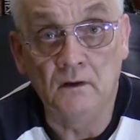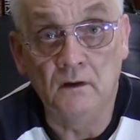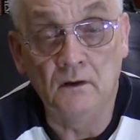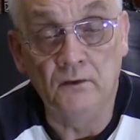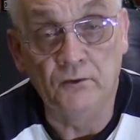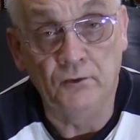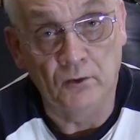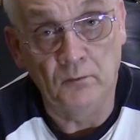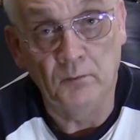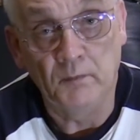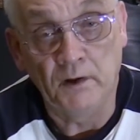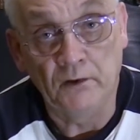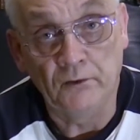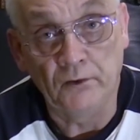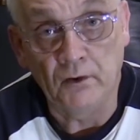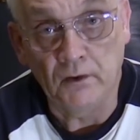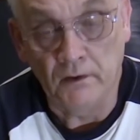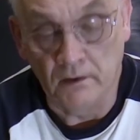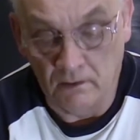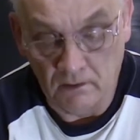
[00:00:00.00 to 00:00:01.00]
shouldn't be as
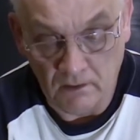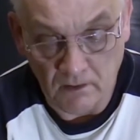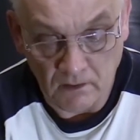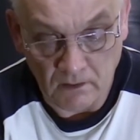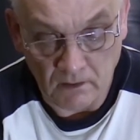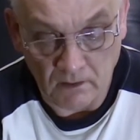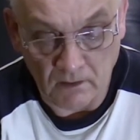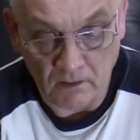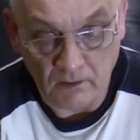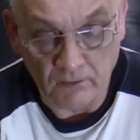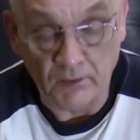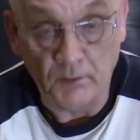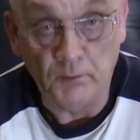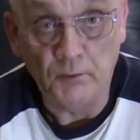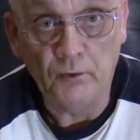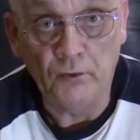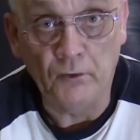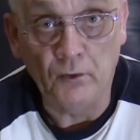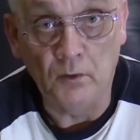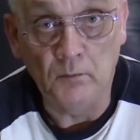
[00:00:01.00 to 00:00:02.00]
good because I'm
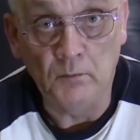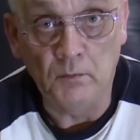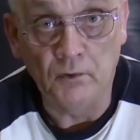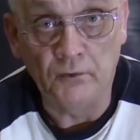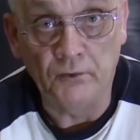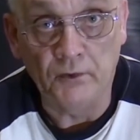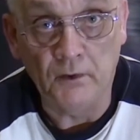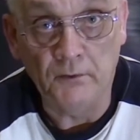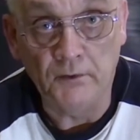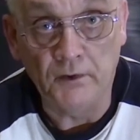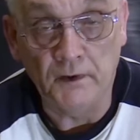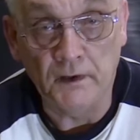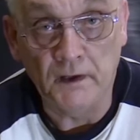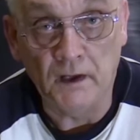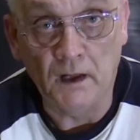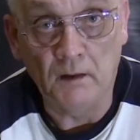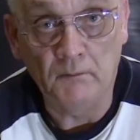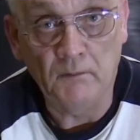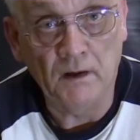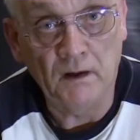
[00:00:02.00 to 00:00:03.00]
using onboard sound in the
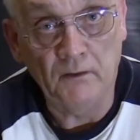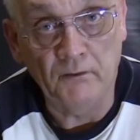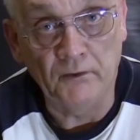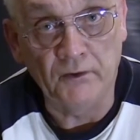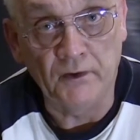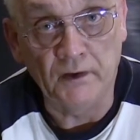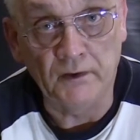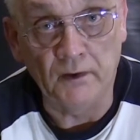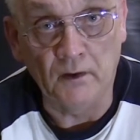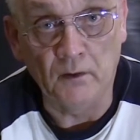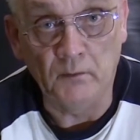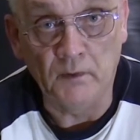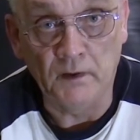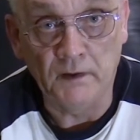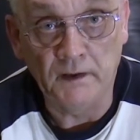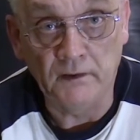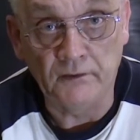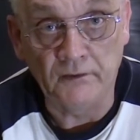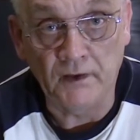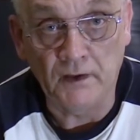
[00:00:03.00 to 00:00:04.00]
camera. I haven't set it up with
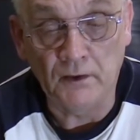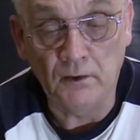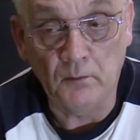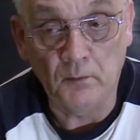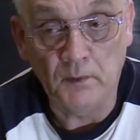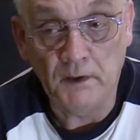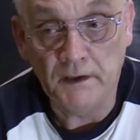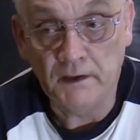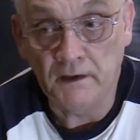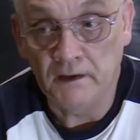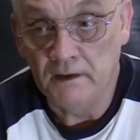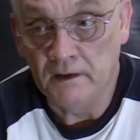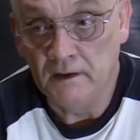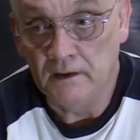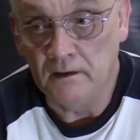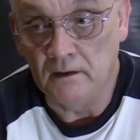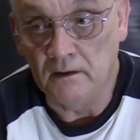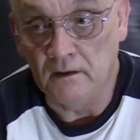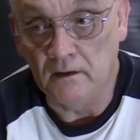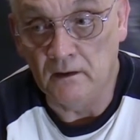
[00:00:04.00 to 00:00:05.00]
an external mic
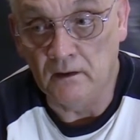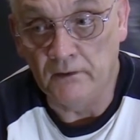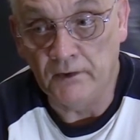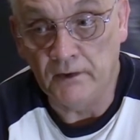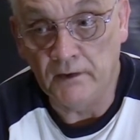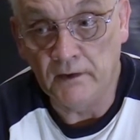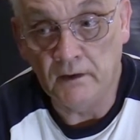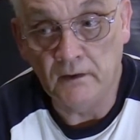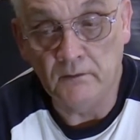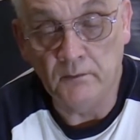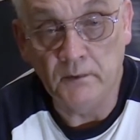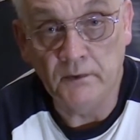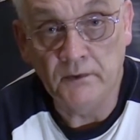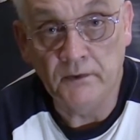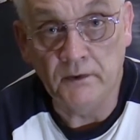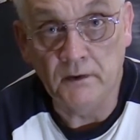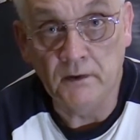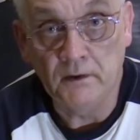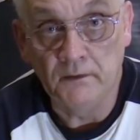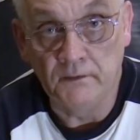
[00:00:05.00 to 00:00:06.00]
as I did with
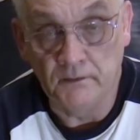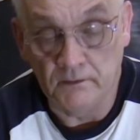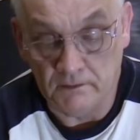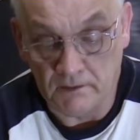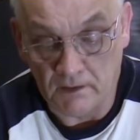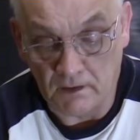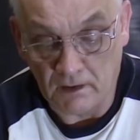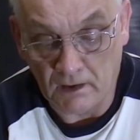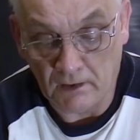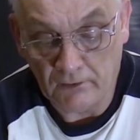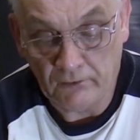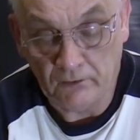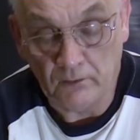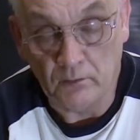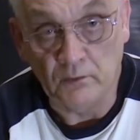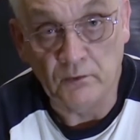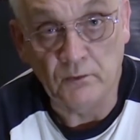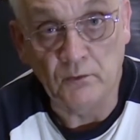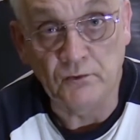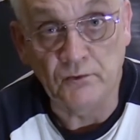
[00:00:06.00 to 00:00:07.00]
the last,
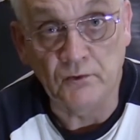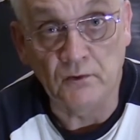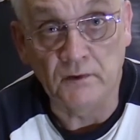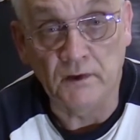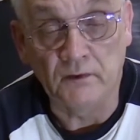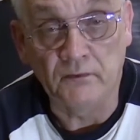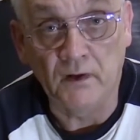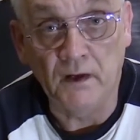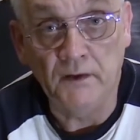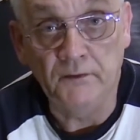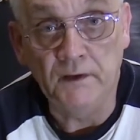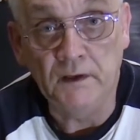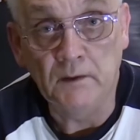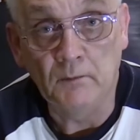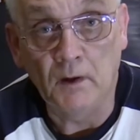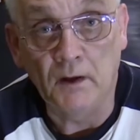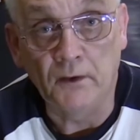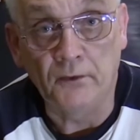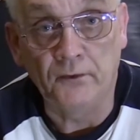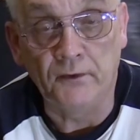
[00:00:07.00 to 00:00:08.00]
which was shot in a 5D
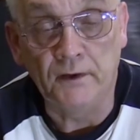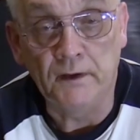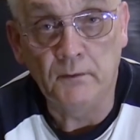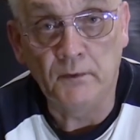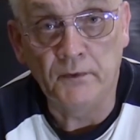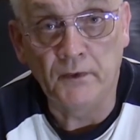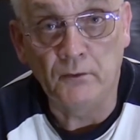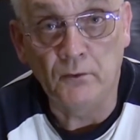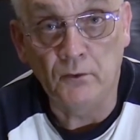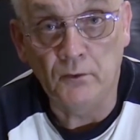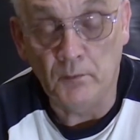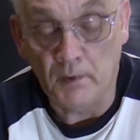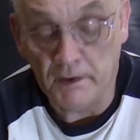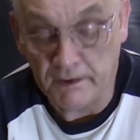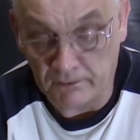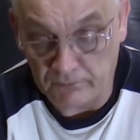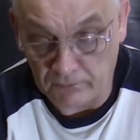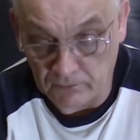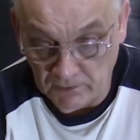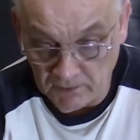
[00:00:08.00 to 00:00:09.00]
Mark III with a Rode
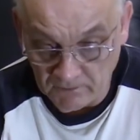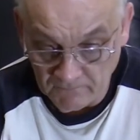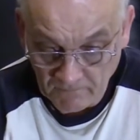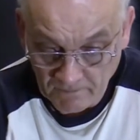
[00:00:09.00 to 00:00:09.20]
microphone.